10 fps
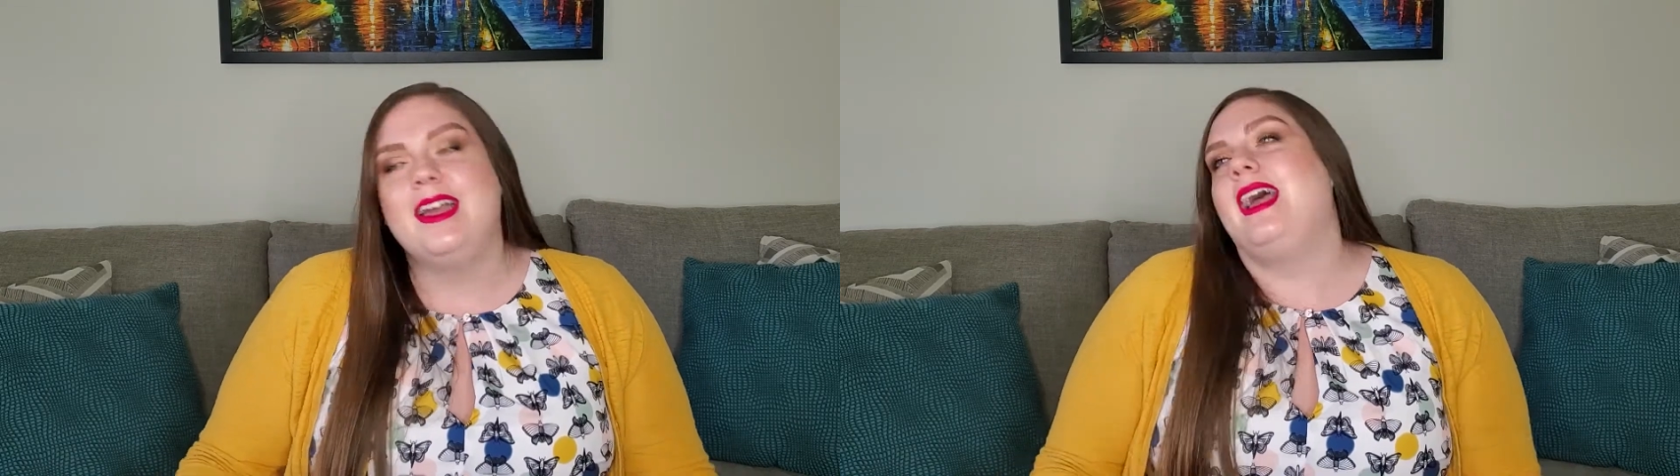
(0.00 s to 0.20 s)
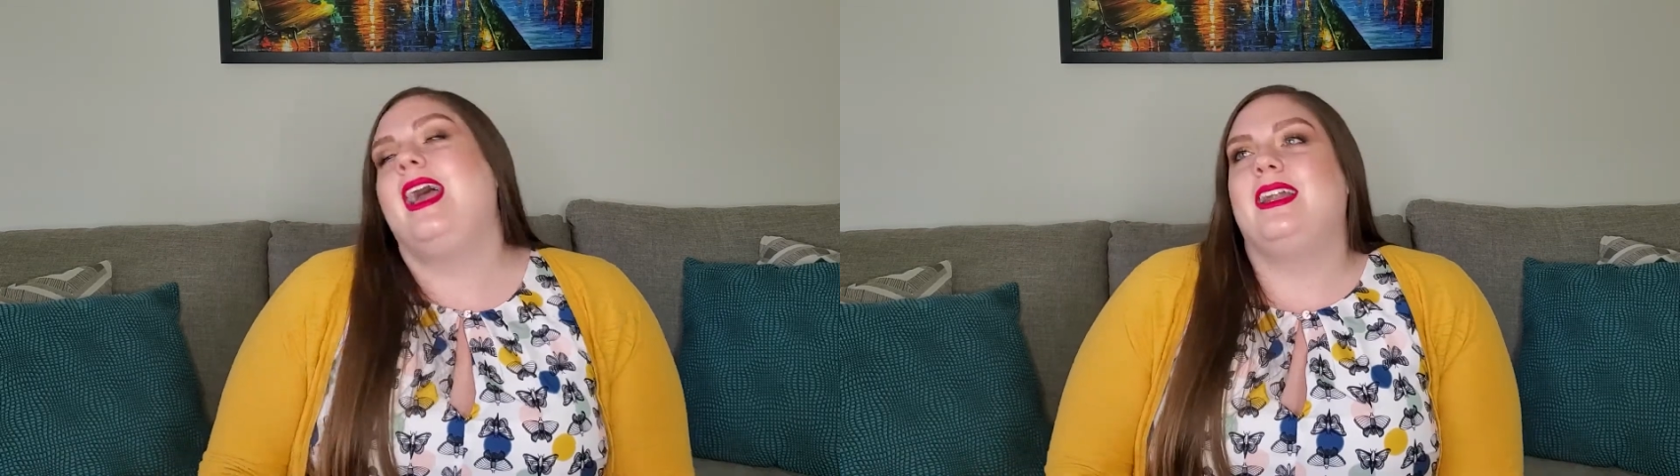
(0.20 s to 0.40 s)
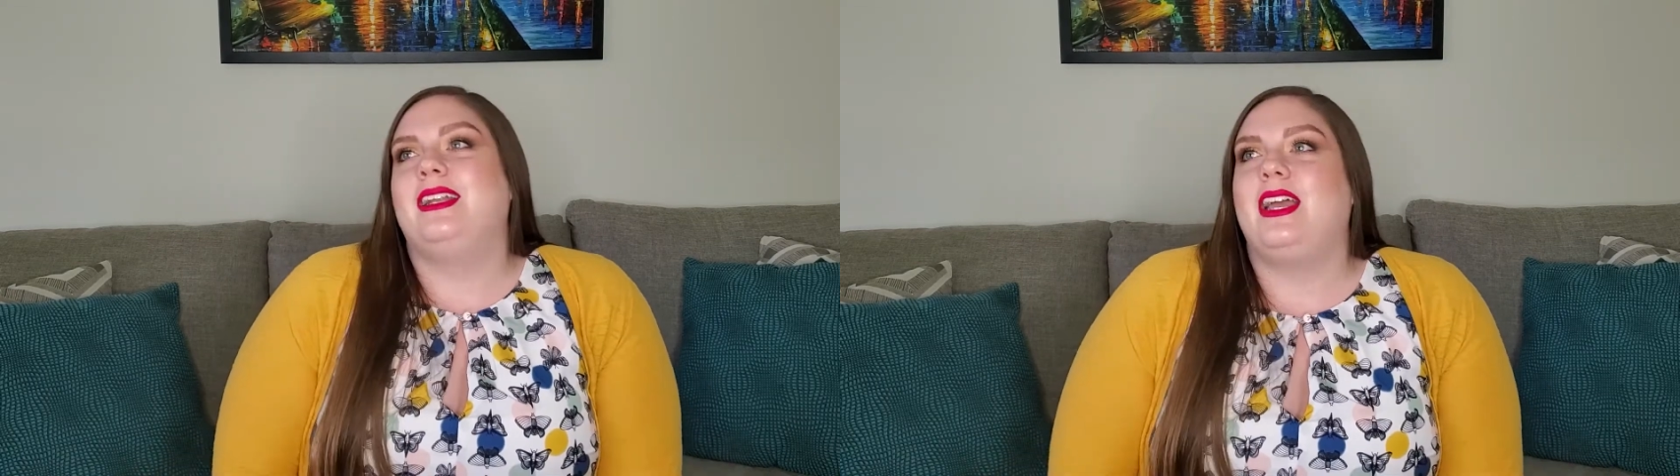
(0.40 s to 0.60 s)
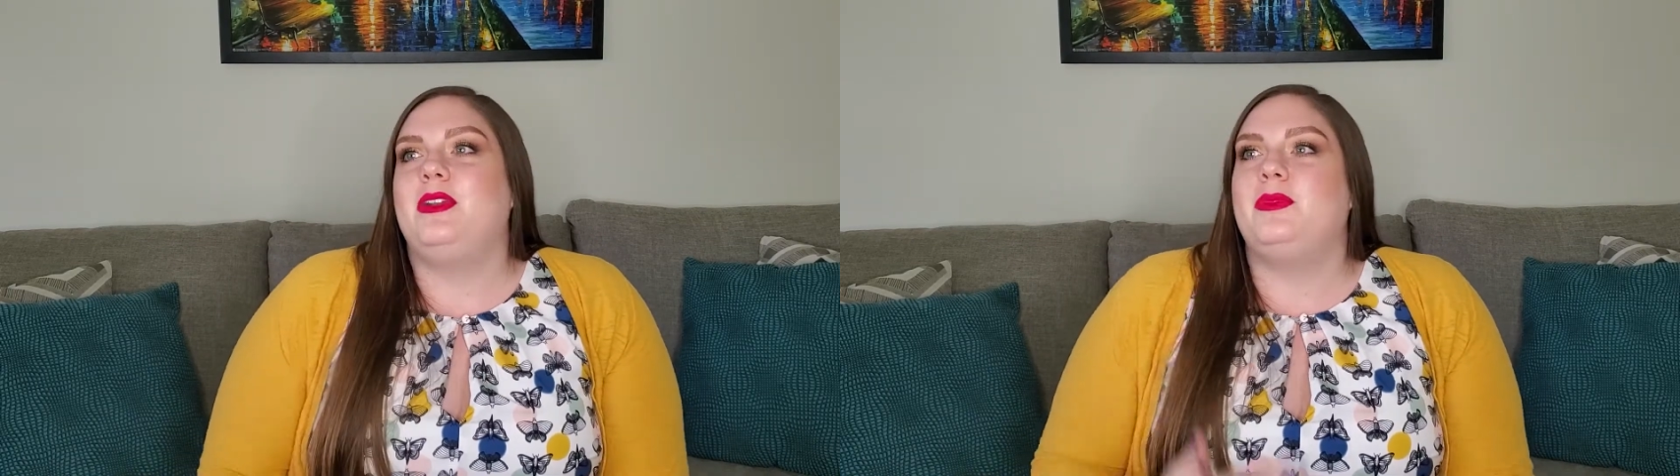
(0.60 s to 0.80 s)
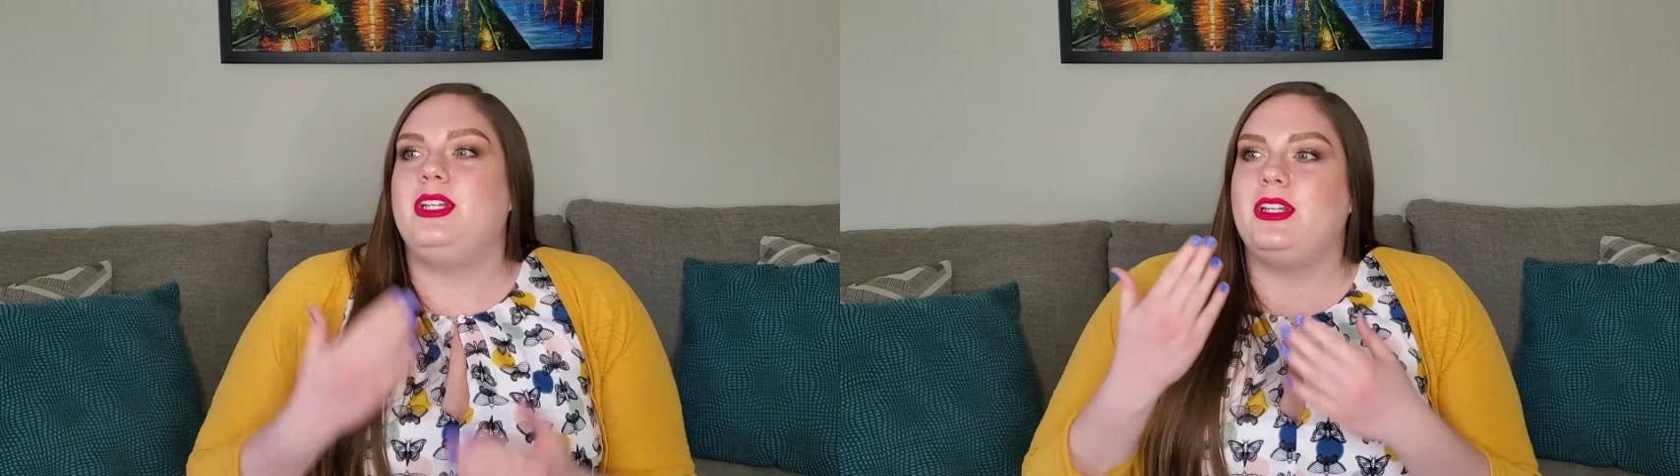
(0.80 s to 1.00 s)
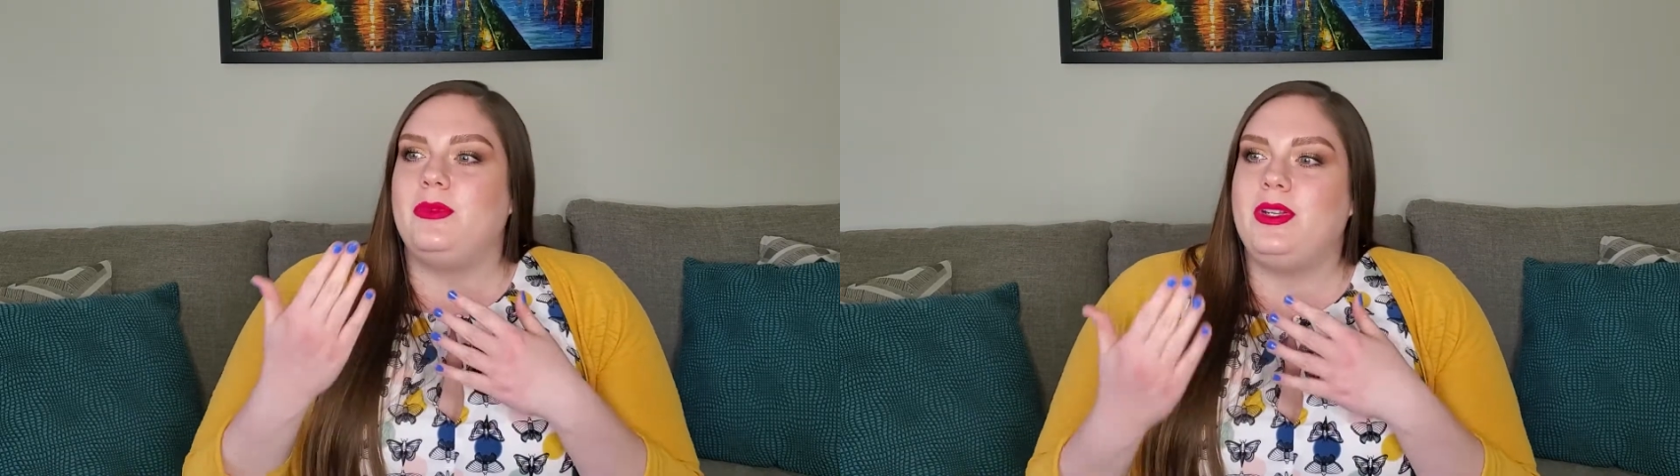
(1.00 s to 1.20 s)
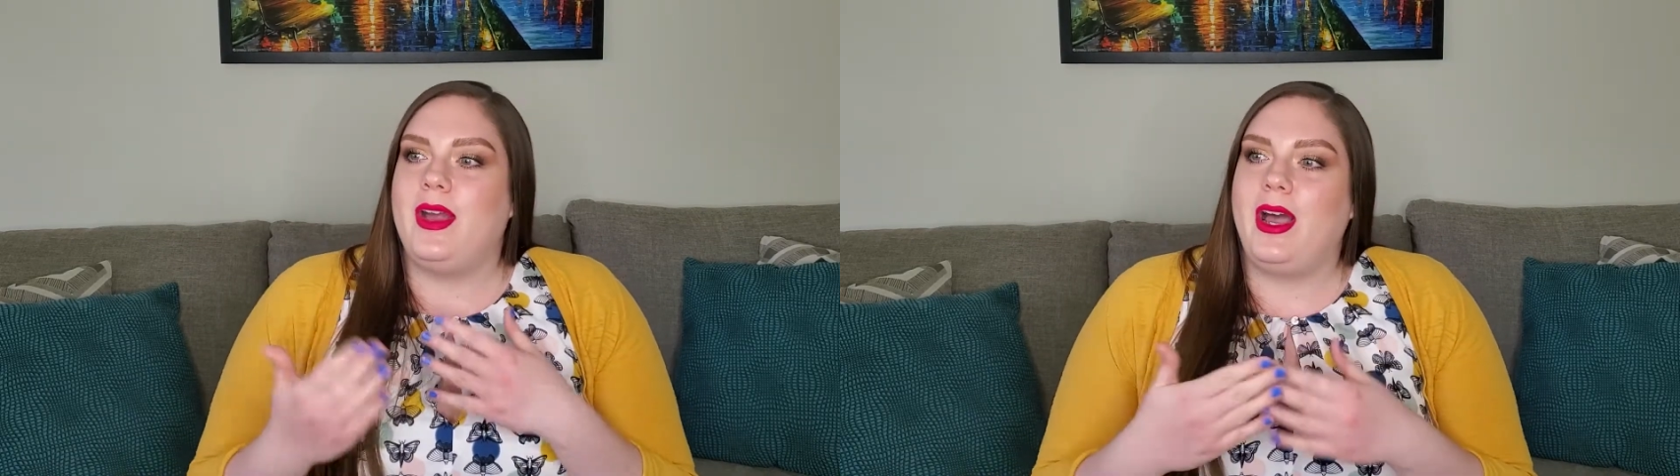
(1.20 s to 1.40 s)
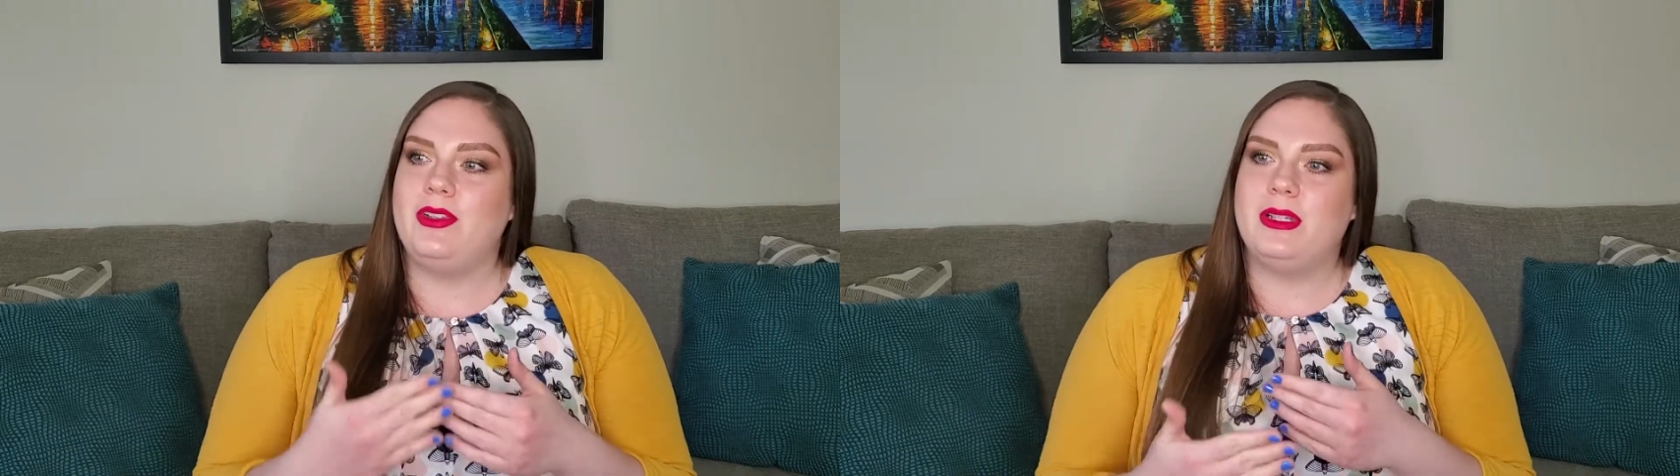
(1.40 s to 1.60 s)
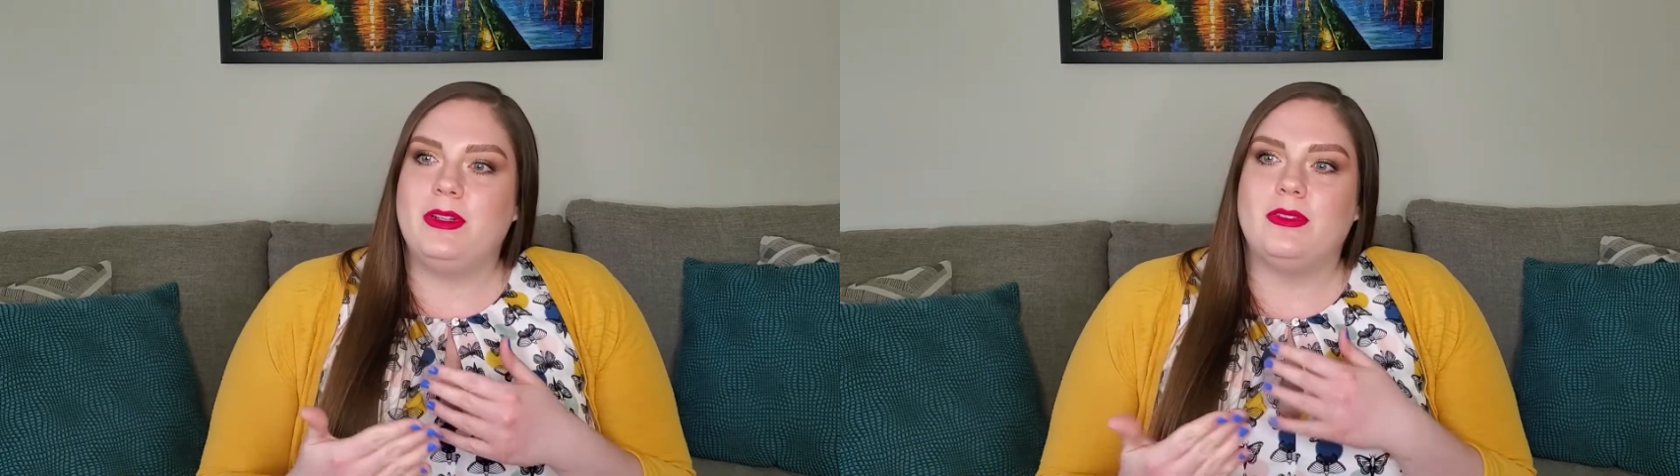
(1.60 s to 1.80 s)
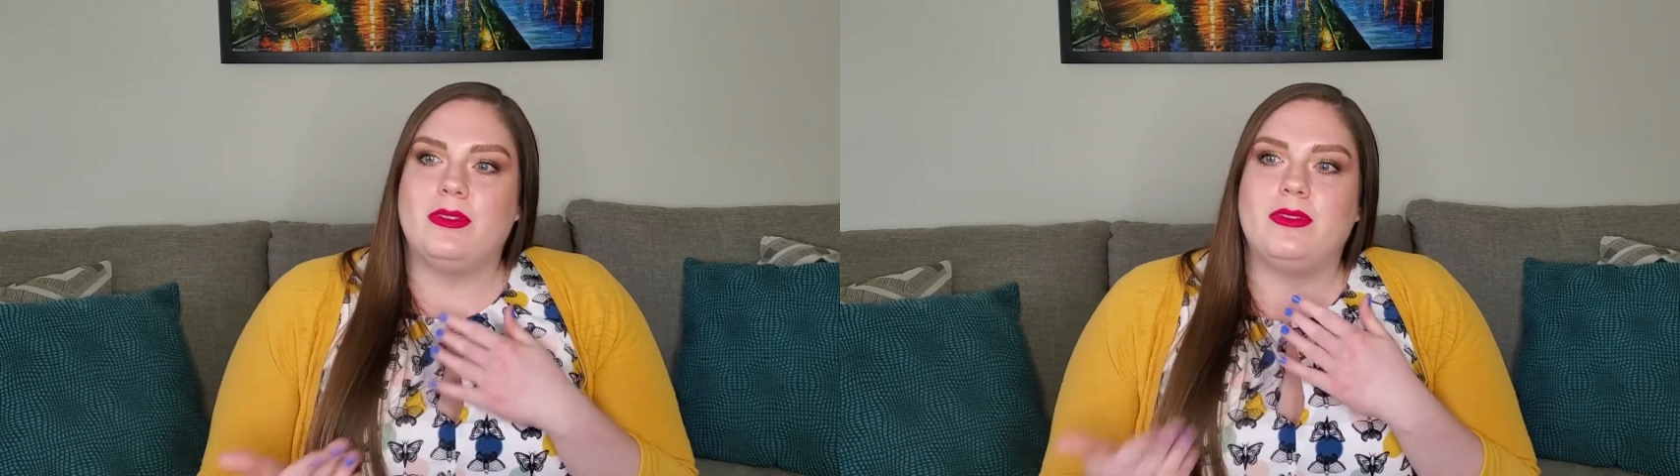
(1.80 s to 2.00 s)
And when you have
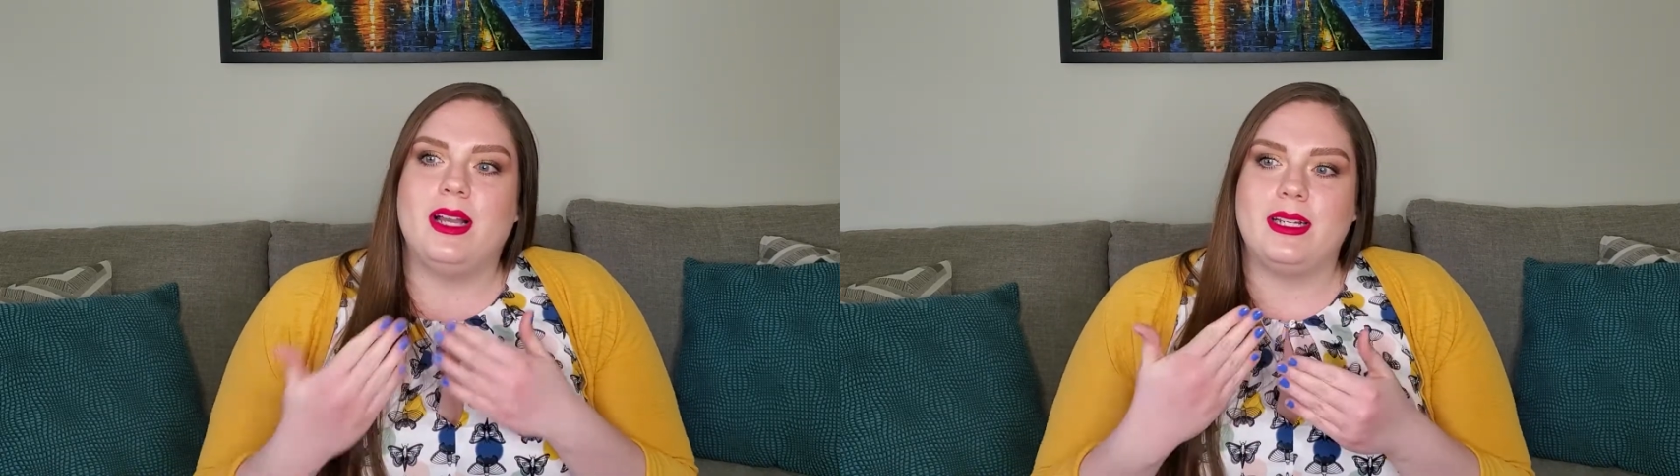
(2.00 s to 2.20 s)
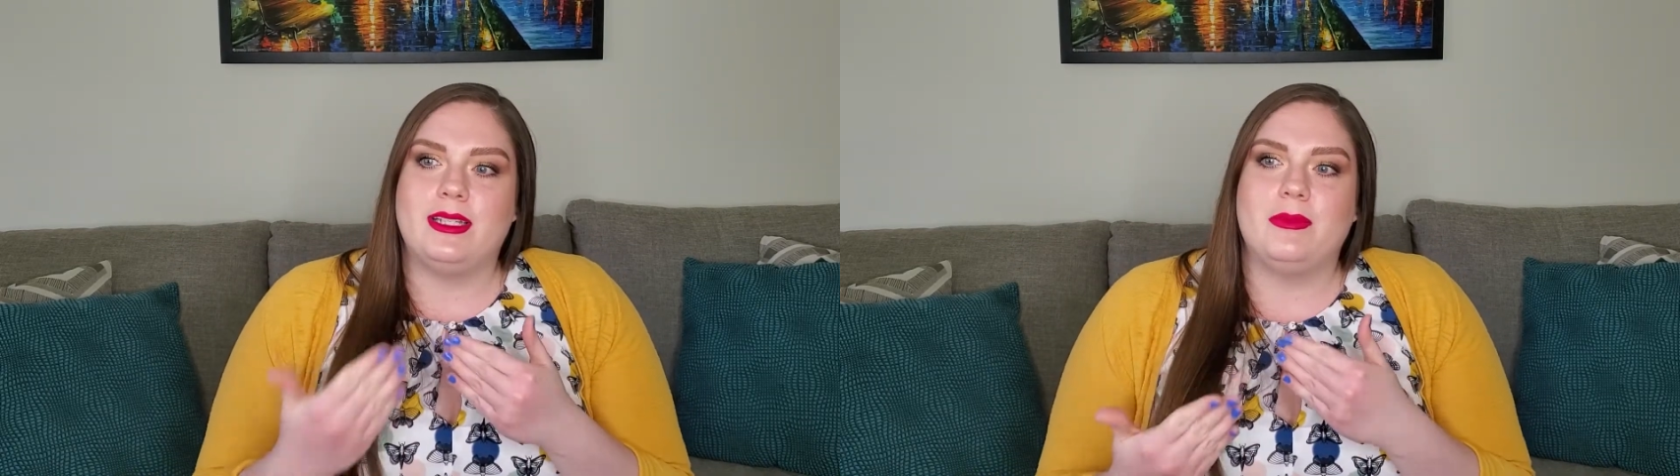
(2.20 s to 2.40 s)
someone reflect some